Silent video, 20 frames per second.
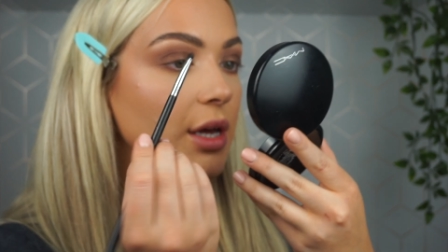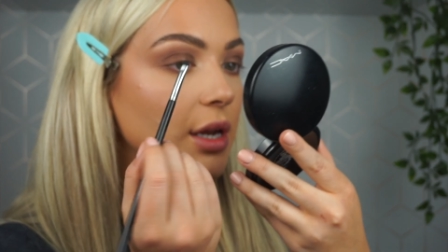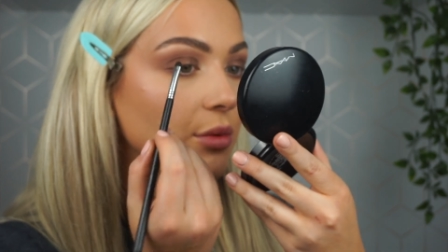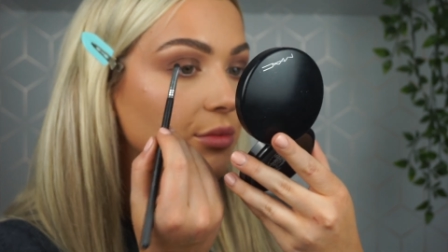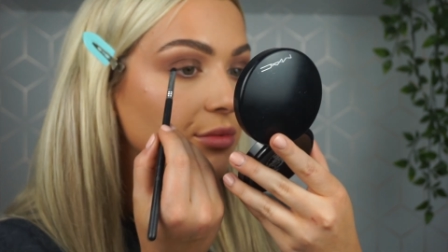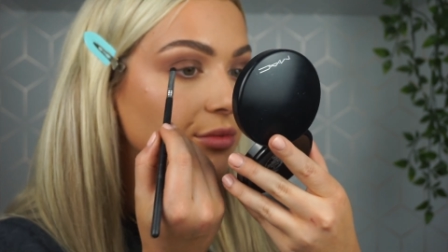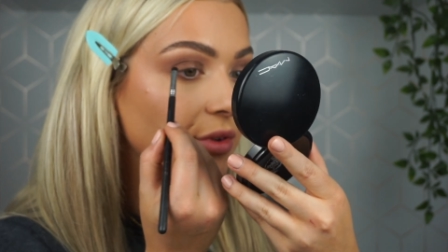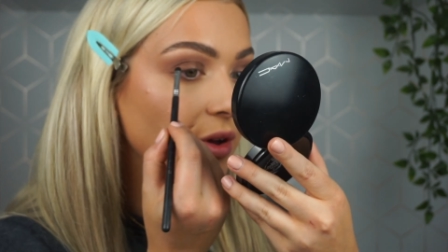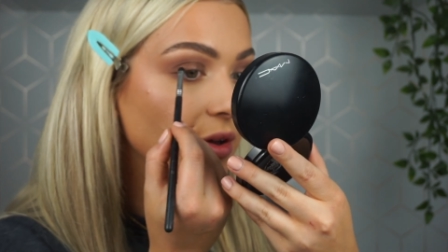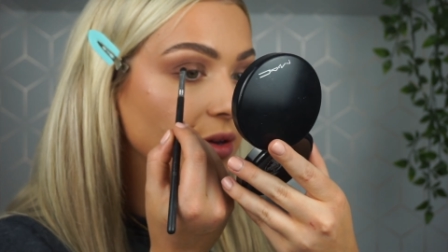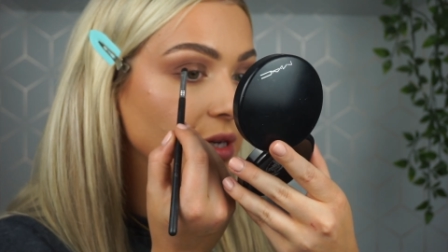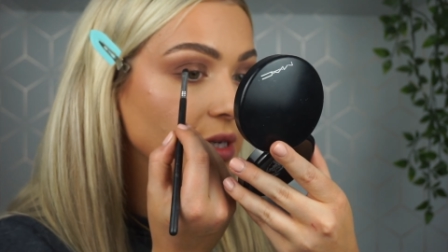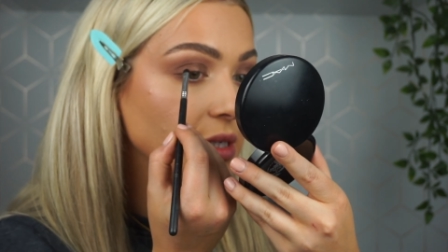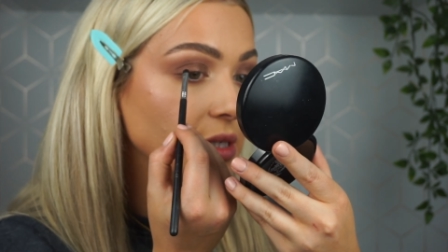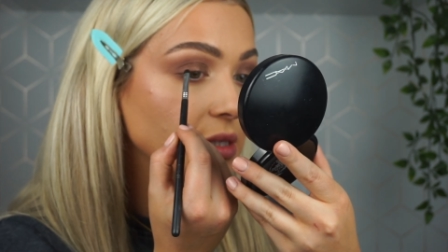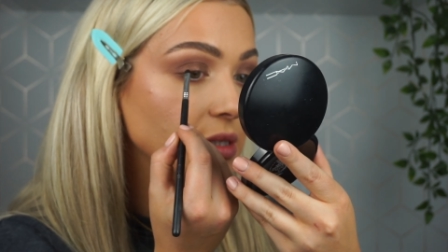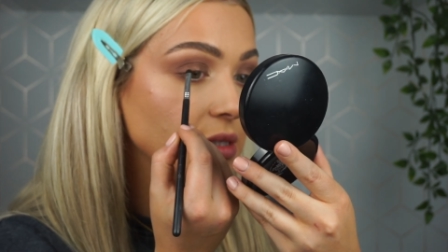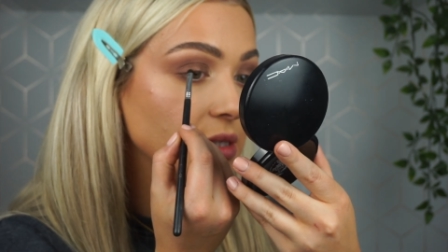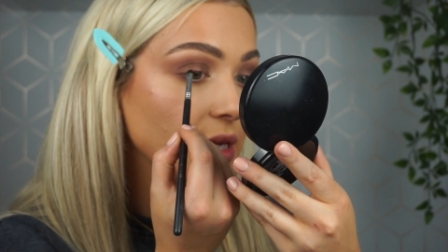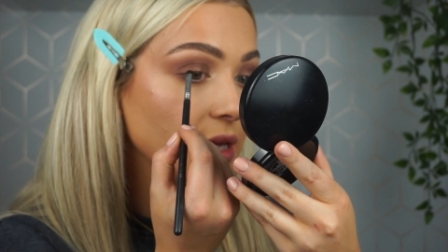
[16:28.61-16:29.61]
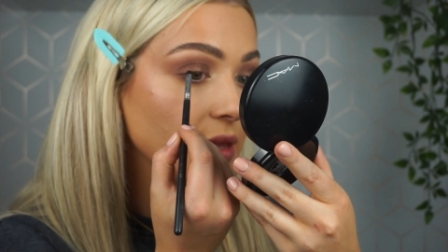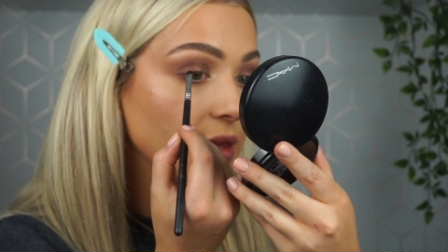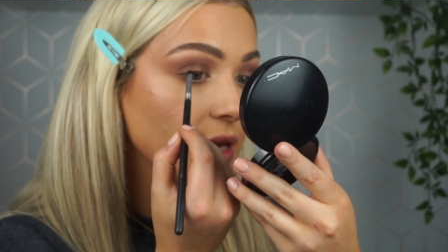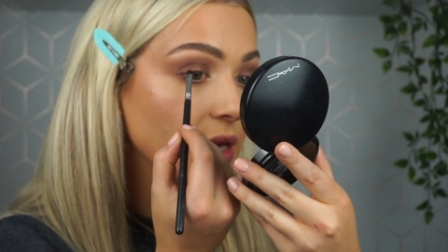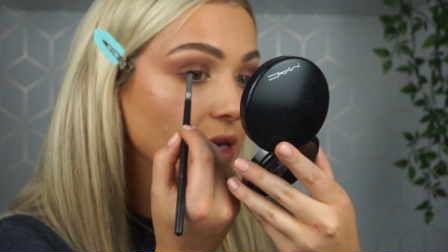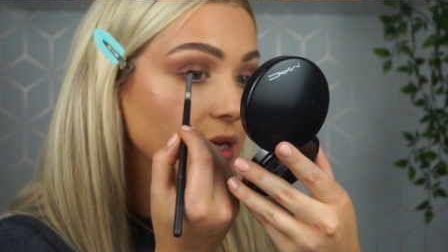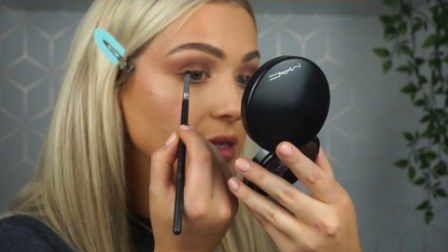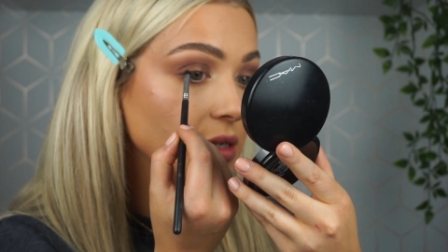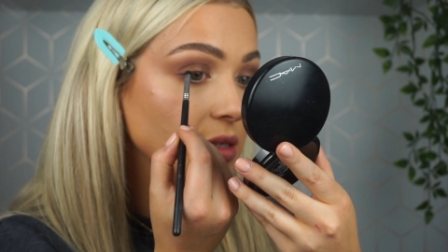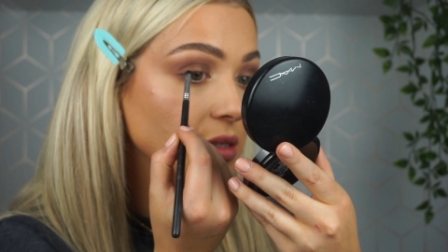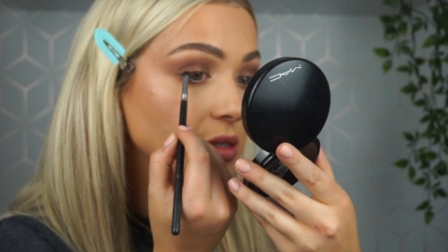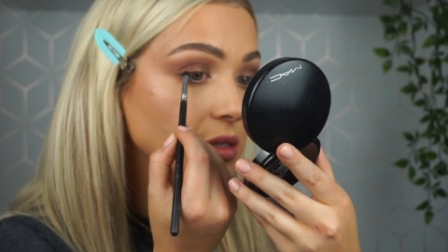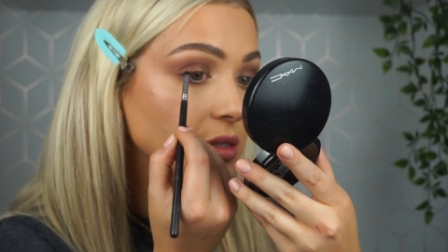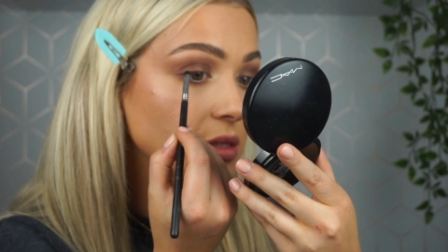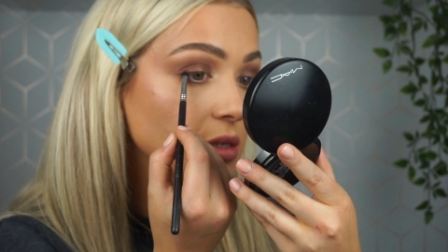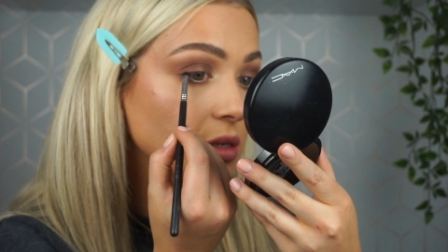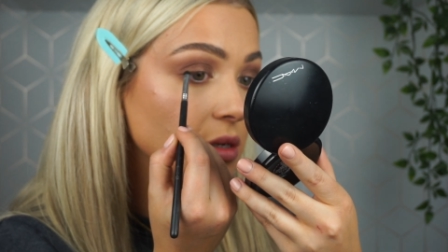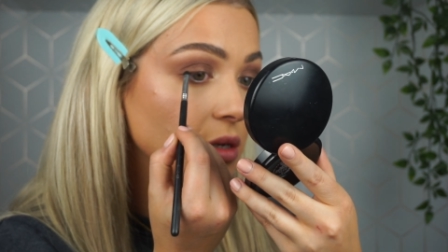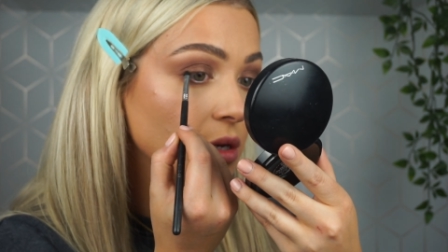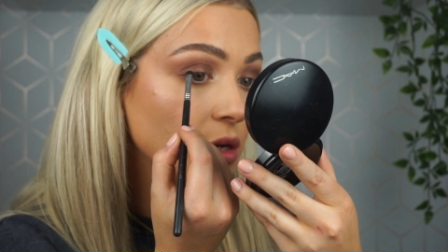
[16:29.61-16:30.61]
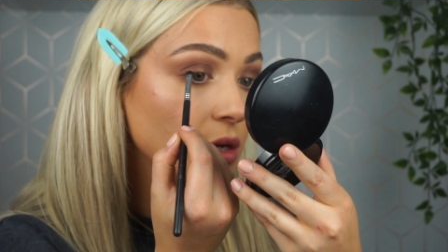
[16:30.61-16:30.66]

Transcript: and I'm focusing this